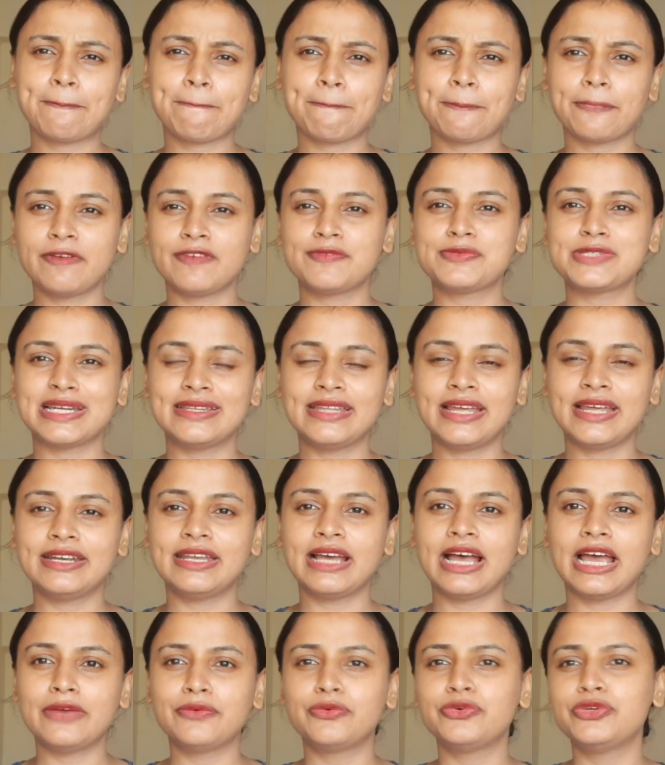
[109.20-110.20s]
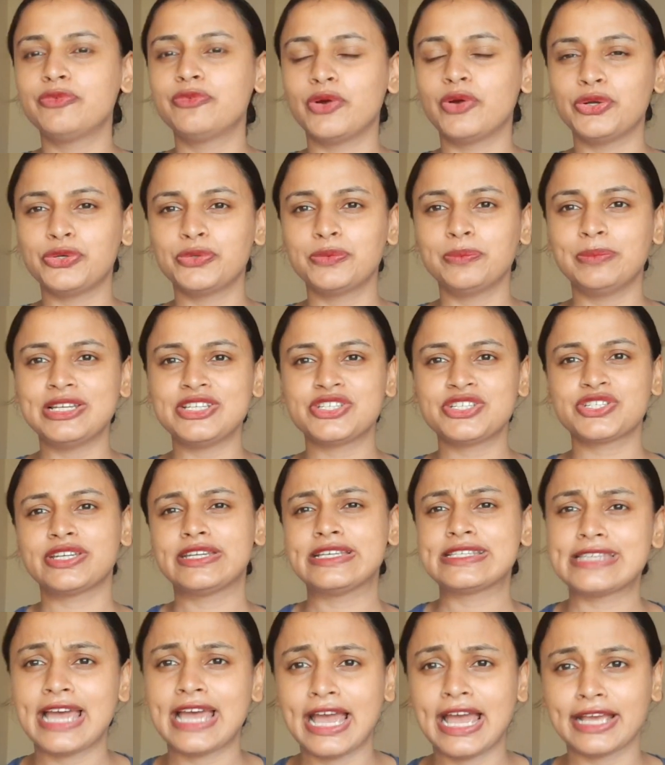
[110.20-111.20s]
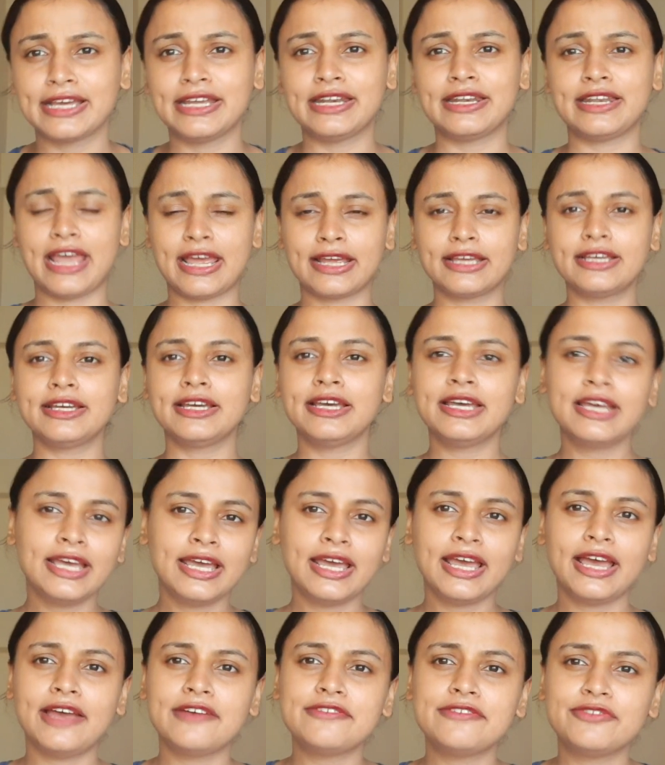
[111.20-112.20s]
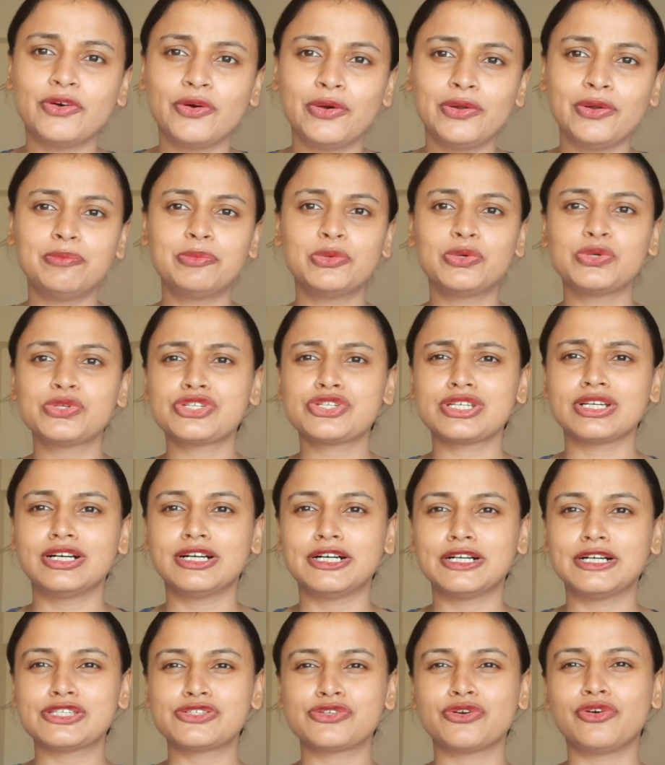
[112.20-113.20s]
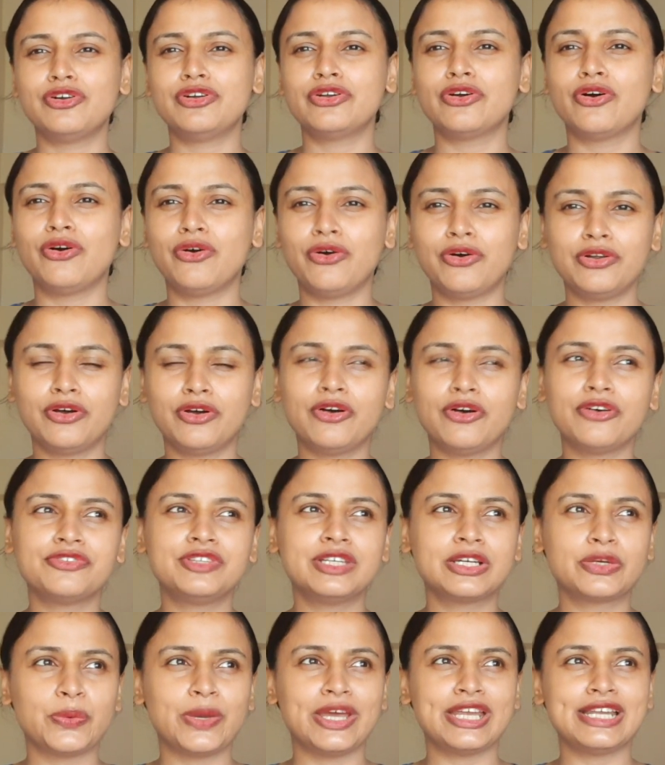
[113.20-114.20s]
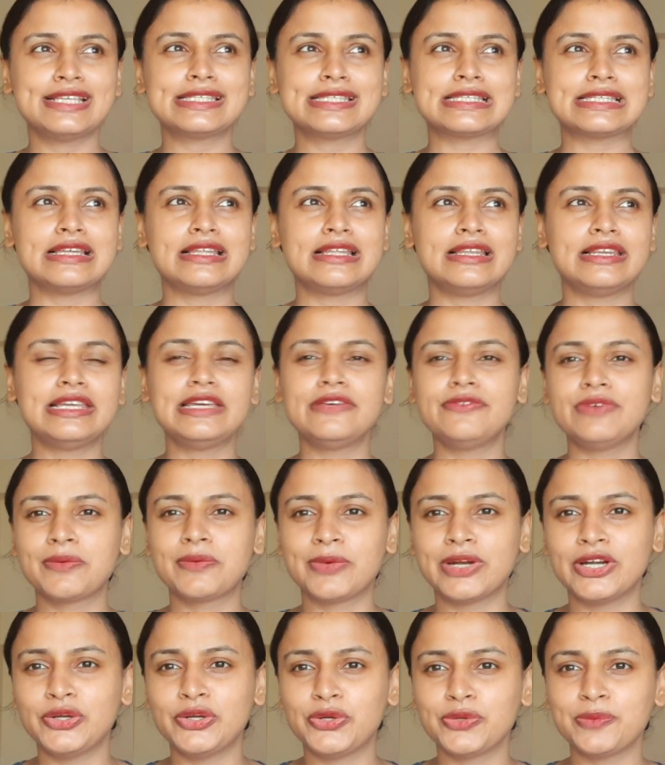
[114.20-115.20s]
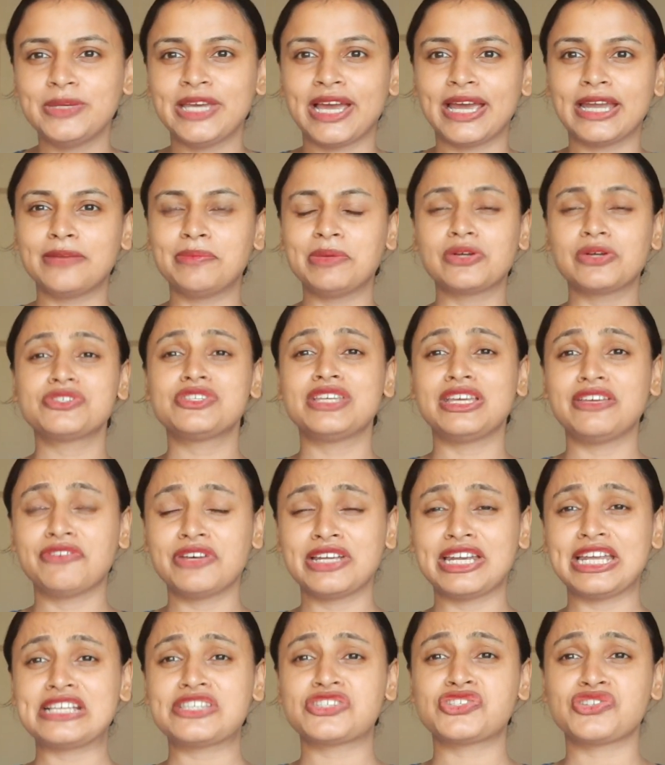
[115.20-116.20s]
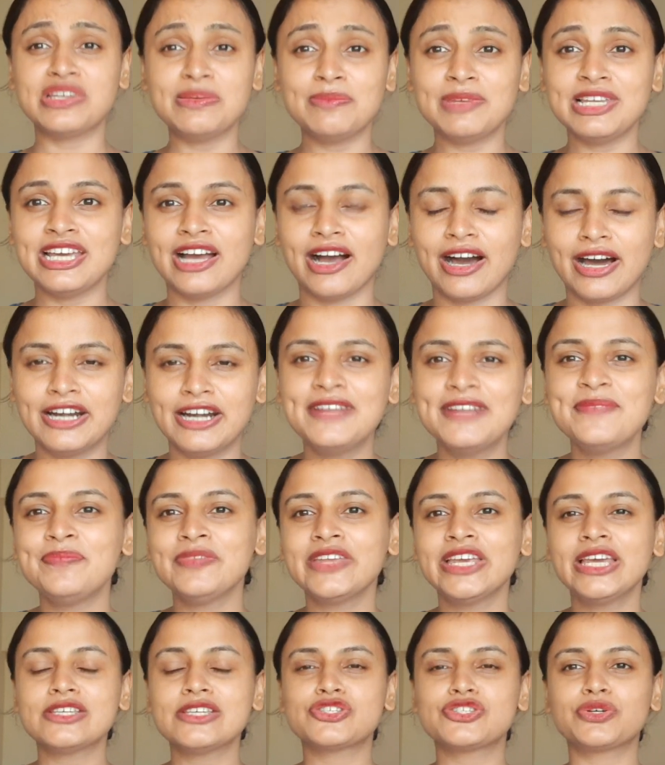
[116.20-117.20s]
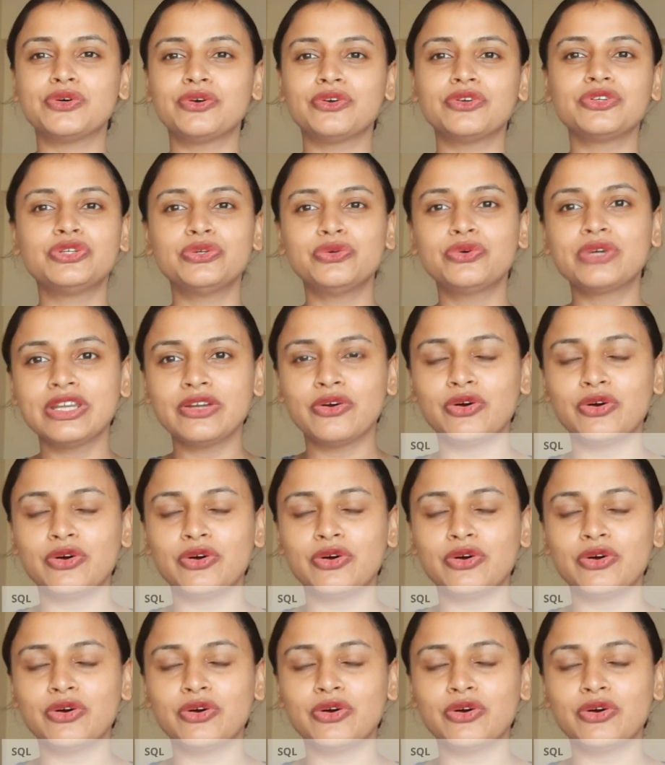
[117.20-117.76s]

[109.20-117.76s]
website that I would want to mention is HackerRank. I've almost solved all of the queries, leaving one two behind because they were extremely hard. So you can